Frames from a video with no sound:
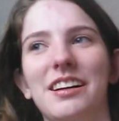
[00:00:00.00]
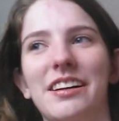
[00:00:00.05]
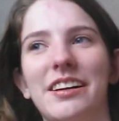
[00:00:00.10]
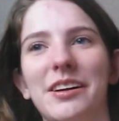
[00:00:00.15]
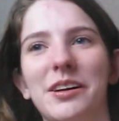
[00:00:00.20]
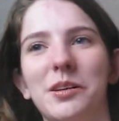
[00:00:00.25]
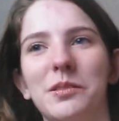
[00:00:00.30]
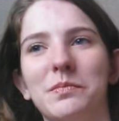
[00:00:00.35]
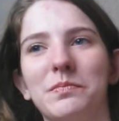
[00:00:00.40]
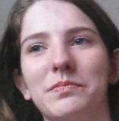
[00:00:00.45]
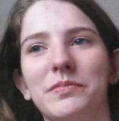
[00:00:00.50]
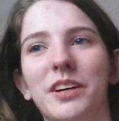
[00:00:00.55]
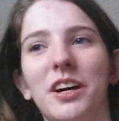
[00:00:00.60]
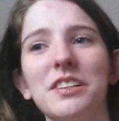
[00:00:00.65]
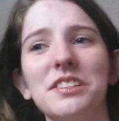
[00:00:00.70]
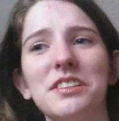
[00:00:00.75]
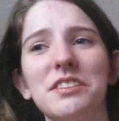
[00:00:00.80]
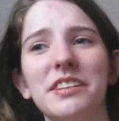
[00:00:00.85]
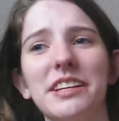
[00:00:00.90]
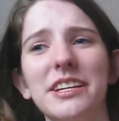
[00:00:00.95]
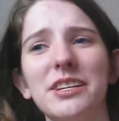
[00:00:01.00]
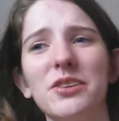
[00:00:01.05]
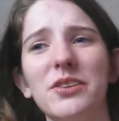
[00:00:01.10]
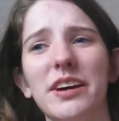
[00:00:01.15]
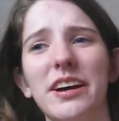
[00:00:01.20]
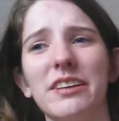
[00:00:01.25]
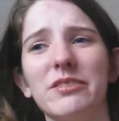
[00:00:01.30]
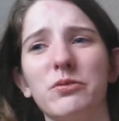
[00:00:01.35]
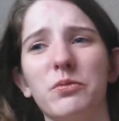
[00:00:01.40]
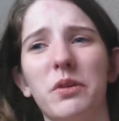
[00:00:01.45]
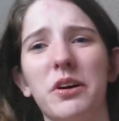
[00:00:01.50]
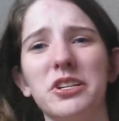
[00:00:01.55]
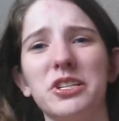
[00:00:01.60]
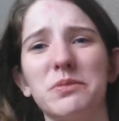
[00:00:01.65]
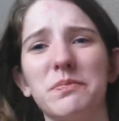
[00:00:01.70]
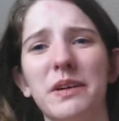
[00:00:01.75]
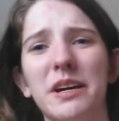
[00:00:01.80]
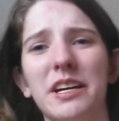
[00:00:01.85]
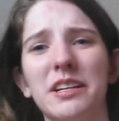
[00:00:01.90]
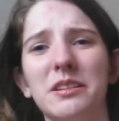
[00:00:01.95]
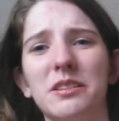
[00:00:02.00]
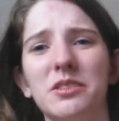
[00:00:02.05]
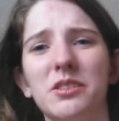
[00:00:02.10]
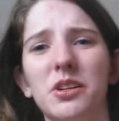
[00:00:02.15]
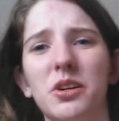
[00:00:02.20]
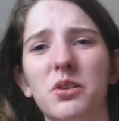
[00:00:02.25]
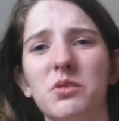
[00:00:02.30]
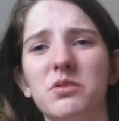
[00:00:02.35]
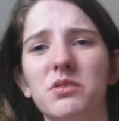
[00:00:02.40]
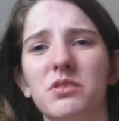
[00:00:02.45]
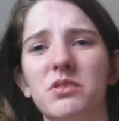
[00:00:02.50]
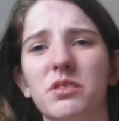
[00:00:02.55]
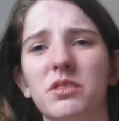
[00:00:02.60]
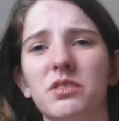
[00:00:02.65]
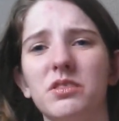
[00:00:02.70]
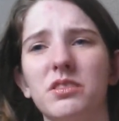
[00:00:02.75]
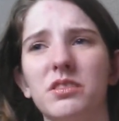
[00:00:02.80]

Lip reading: Also, thank you guys for watching my ghost,